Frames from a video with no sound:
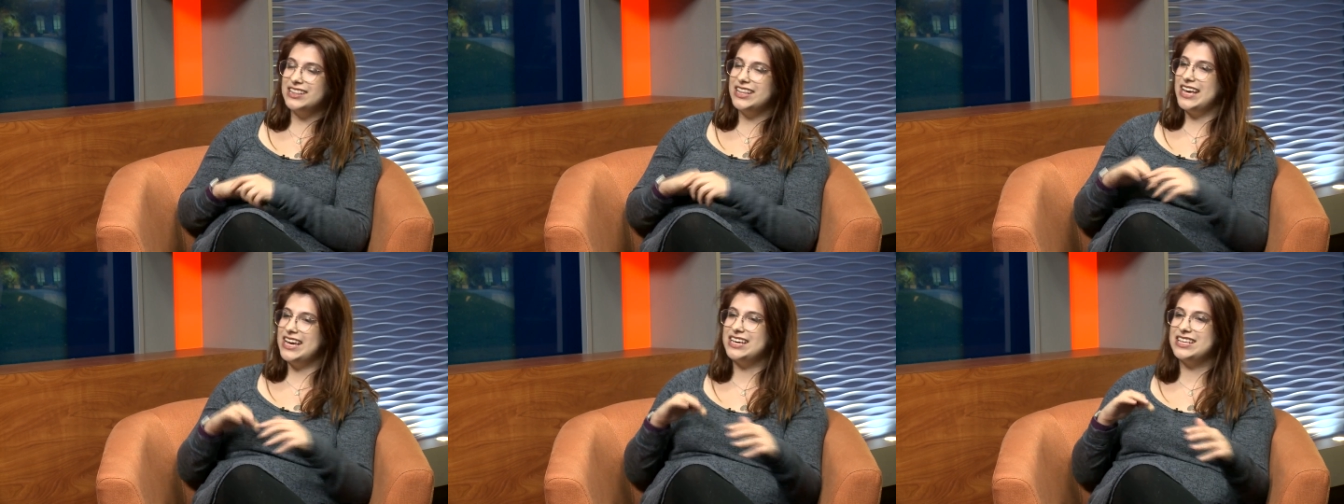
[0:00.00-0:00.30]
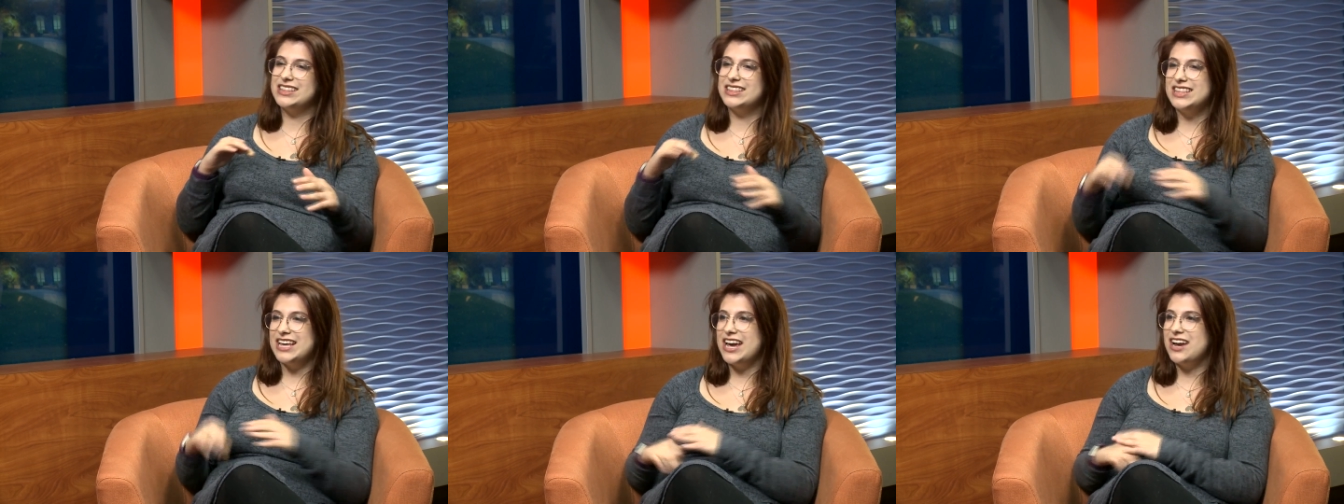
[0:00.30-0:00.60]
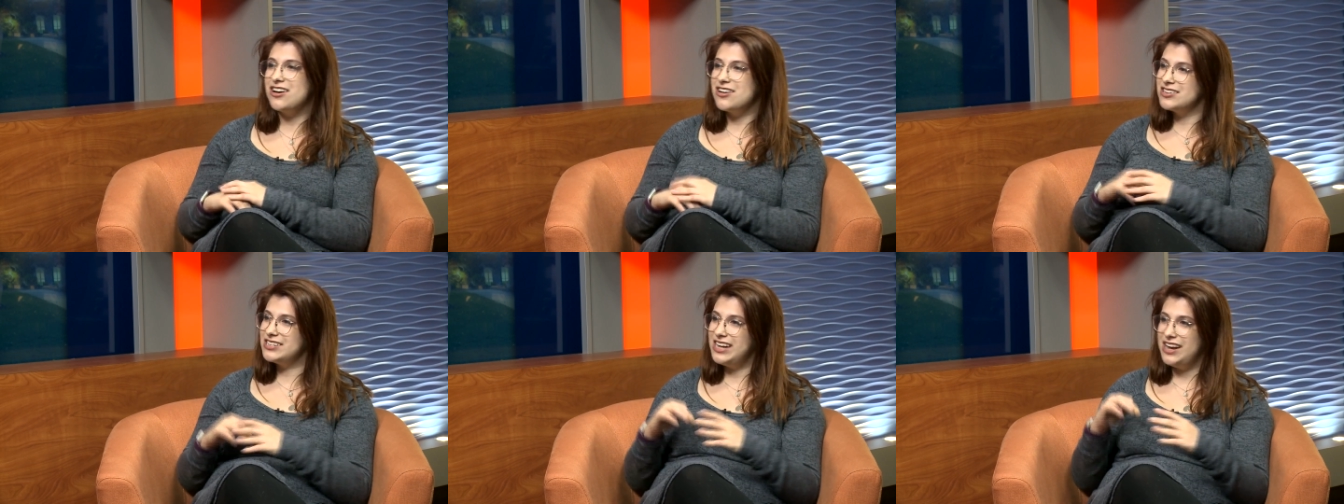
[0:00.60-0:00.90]
like they
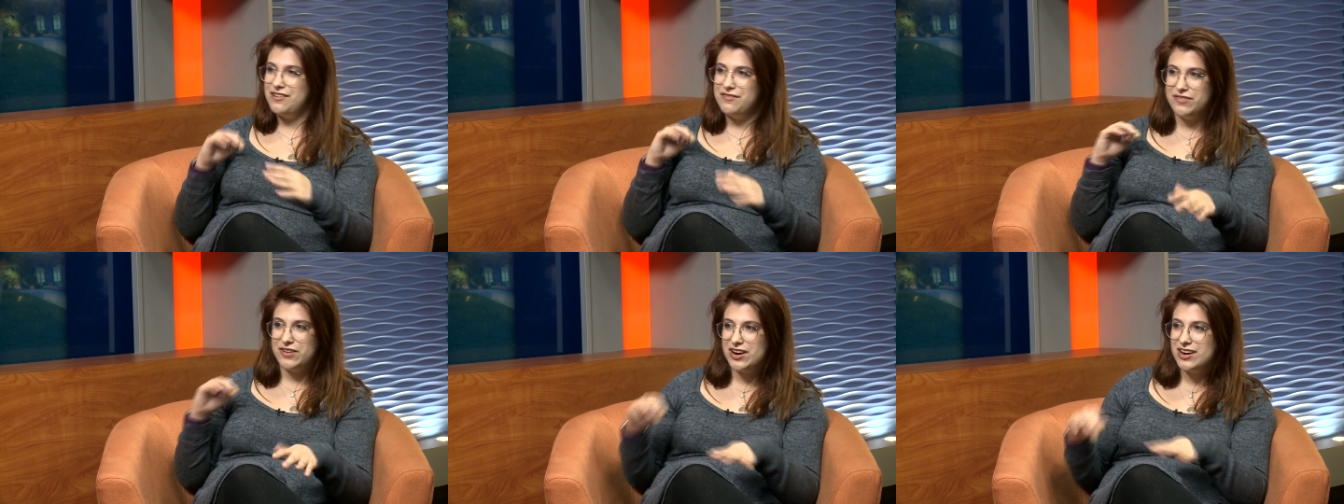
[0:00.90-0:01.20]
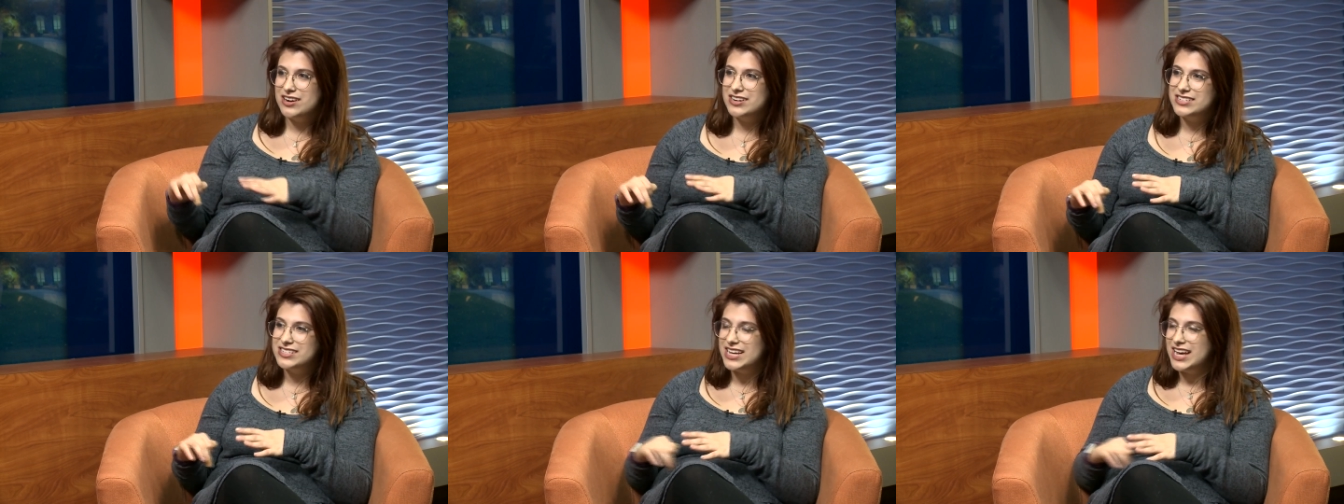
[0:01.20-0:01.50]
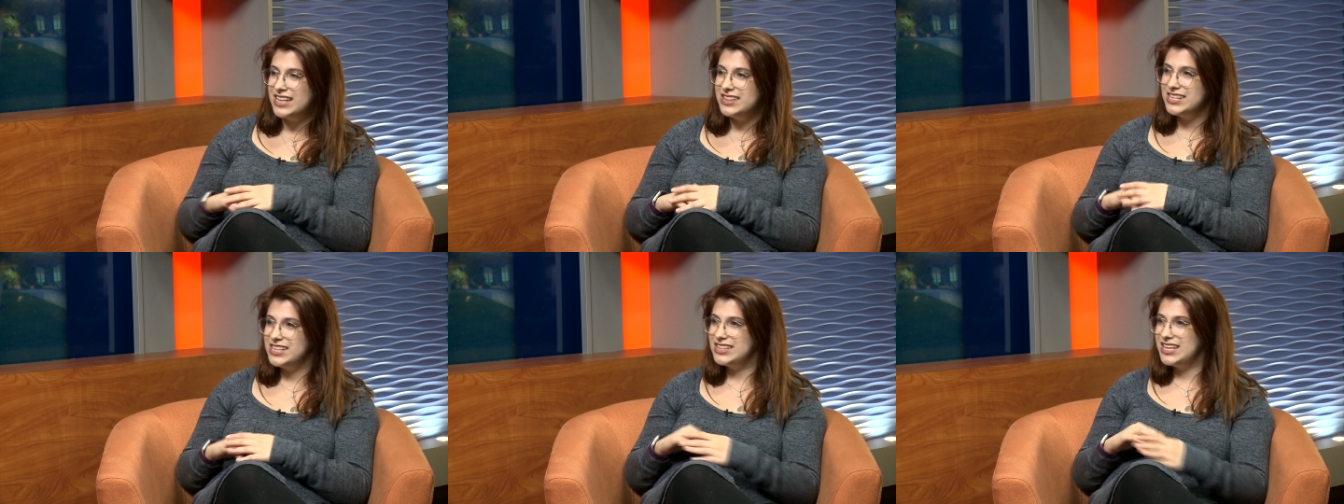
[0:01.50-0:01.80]
are diverse
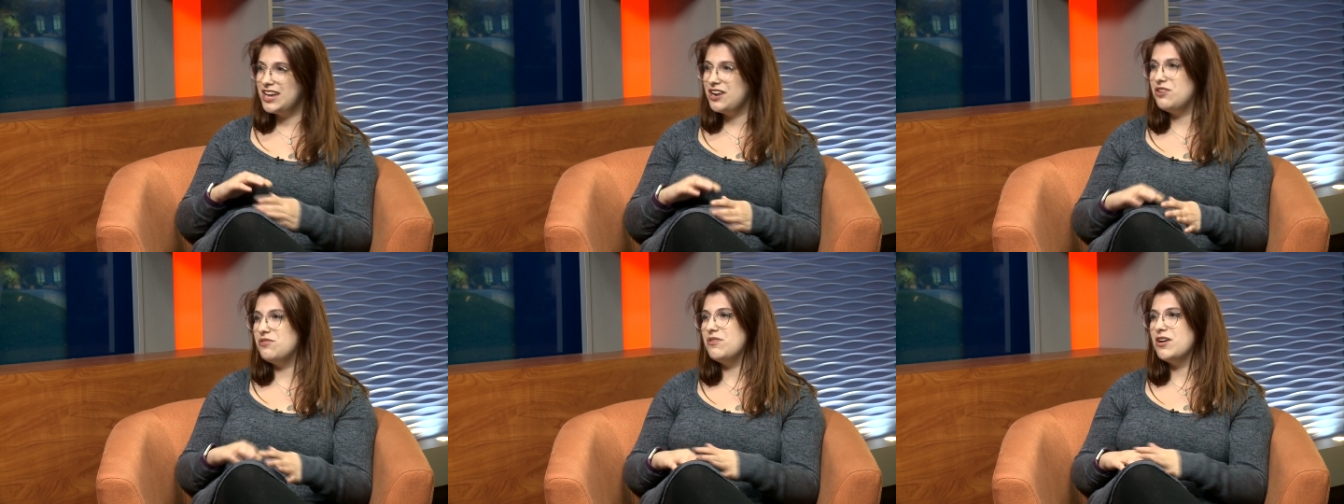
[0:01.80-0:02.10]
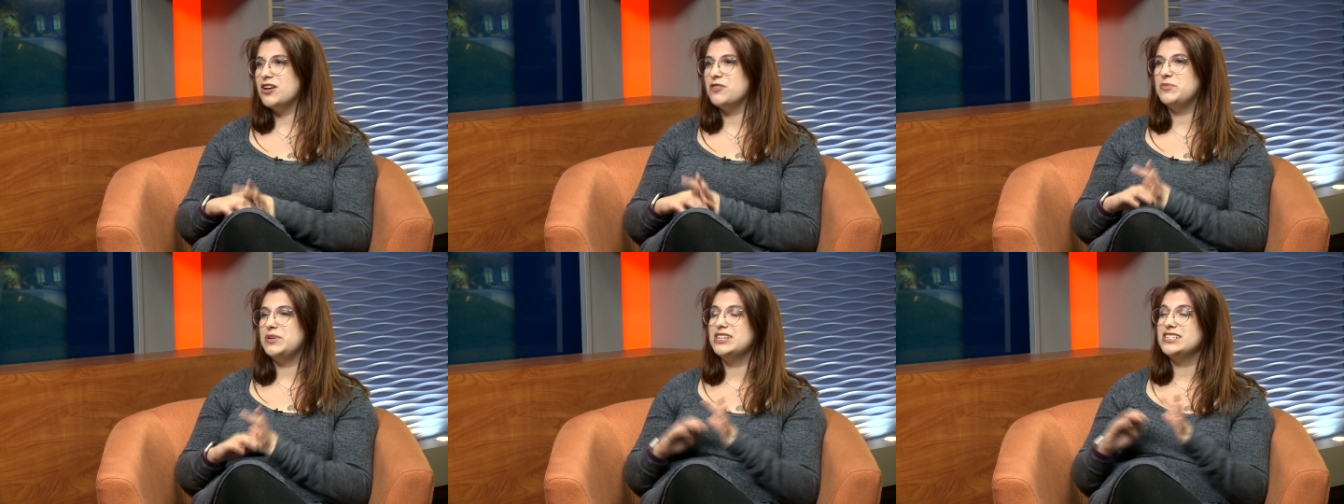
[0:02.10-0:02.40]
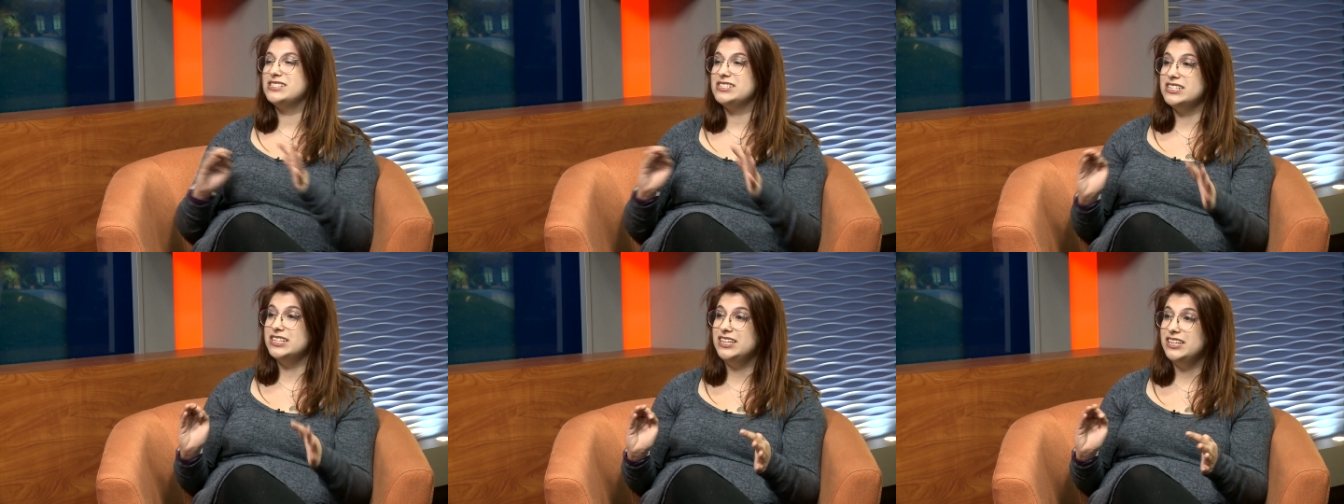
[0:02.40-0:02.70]
and that they don't want to be
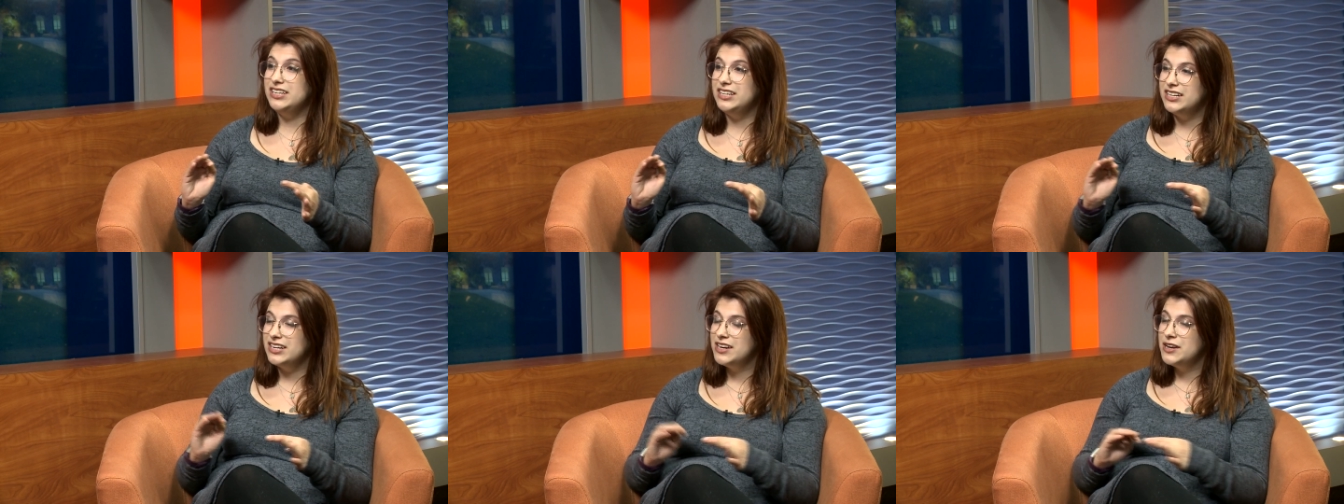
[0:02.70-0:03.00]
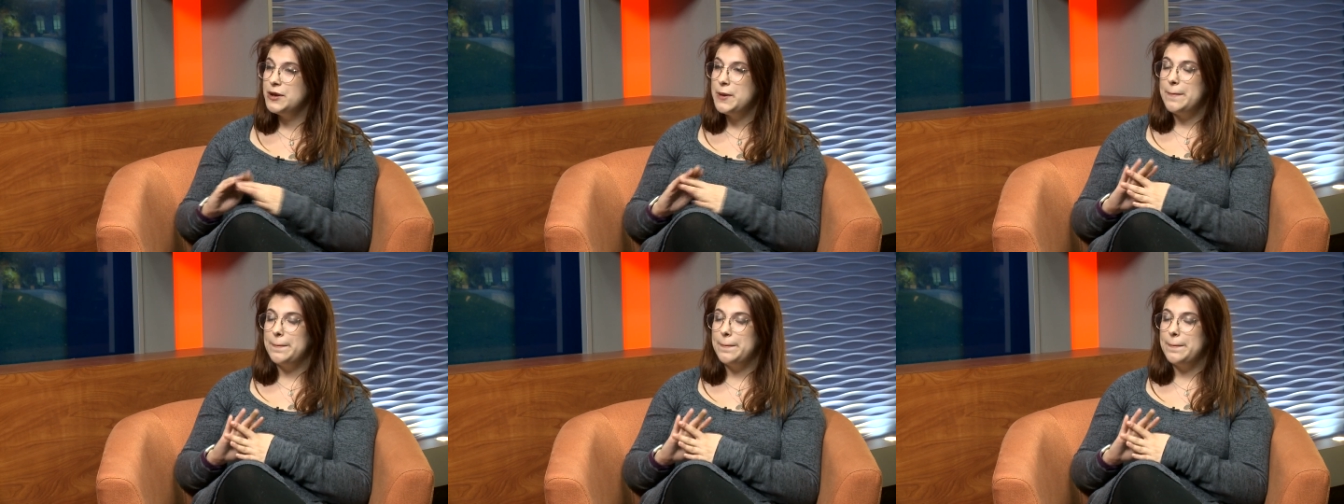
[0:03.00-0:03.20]
seen